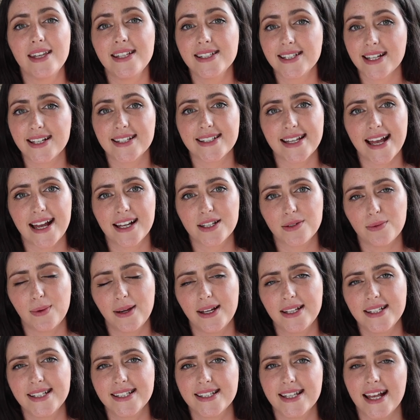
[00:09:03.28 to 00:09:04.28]
these exact
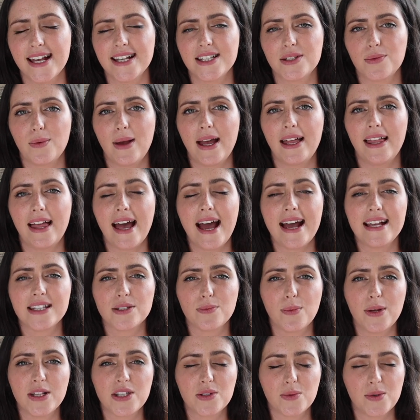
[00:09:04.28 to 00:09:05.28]
ones, as well
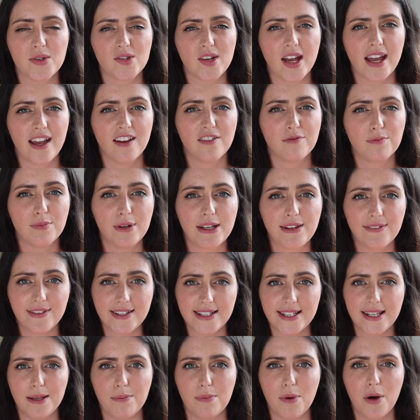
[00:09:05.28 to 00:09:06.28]
as ones which I have
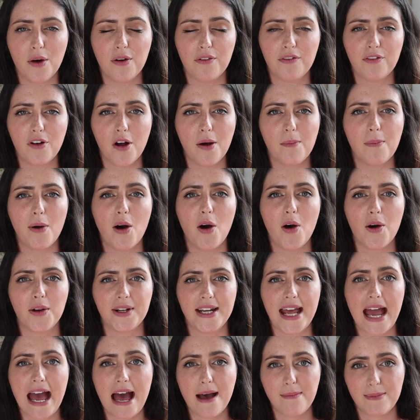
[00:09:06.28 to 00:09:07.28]
previously bought from
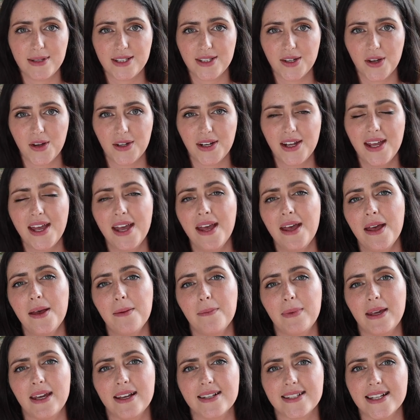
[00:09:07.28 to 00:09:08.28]
on Amazon,
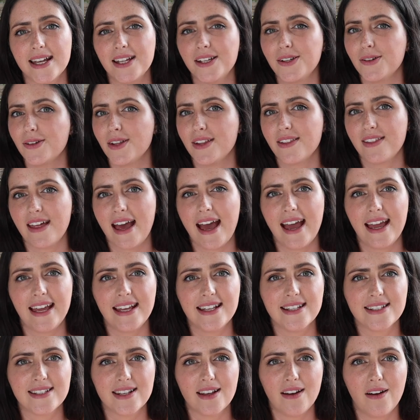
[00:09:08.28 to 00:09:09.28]
because I know that that
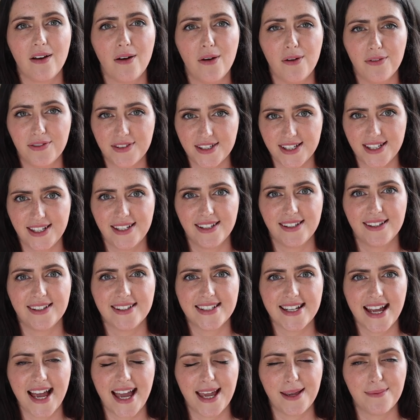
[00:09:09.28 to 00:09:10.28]
is
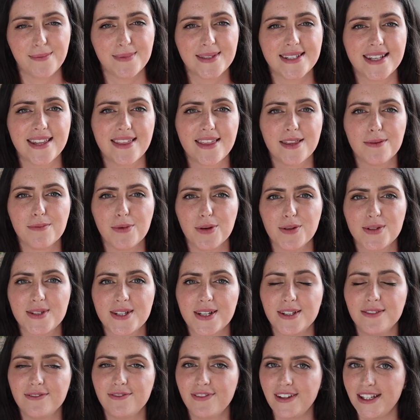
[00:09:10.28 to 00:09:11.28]
oftentimes the
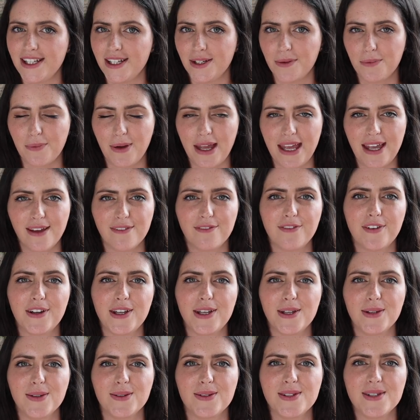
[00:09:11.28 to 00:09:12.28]
most convenient way for
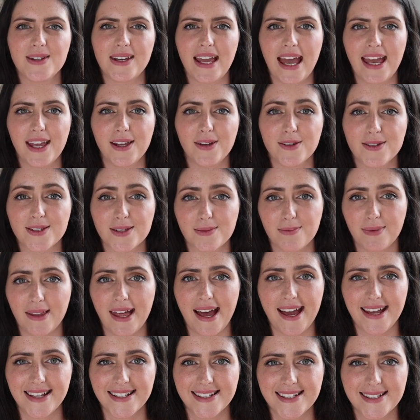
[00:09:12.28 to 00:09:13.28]
you to get your
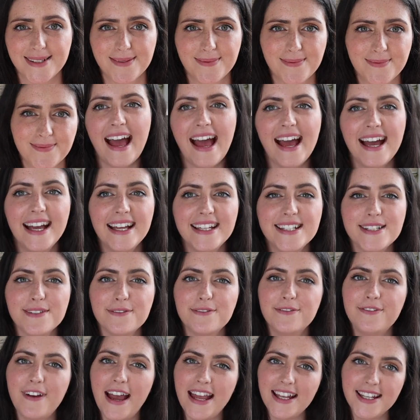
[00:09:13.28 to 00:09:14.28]
supplies. And
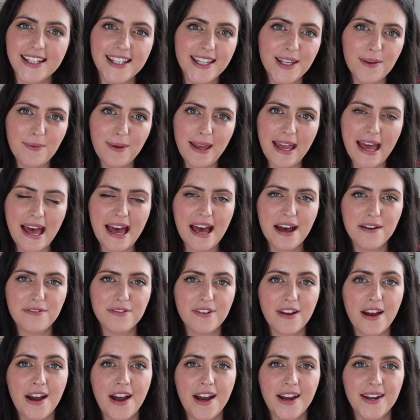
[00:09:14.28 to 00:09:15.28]
finally, we
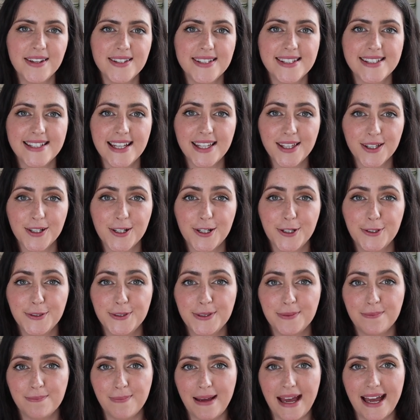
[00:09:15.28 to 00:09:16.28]
have our
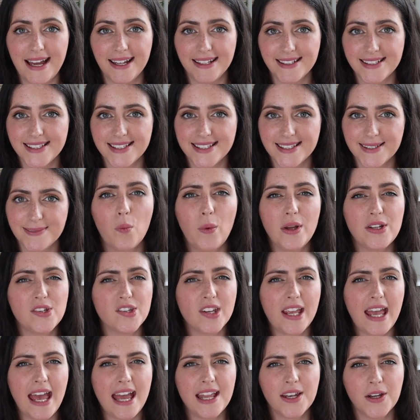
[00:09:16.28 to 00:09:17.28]
silicone mats, which
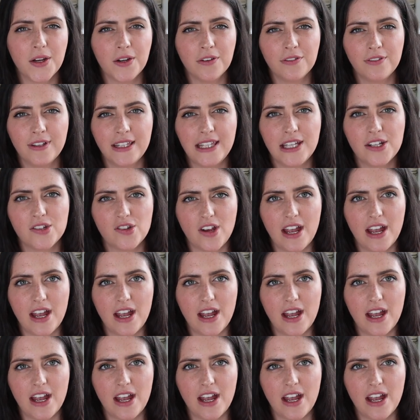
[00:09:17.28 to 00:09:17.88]
again are really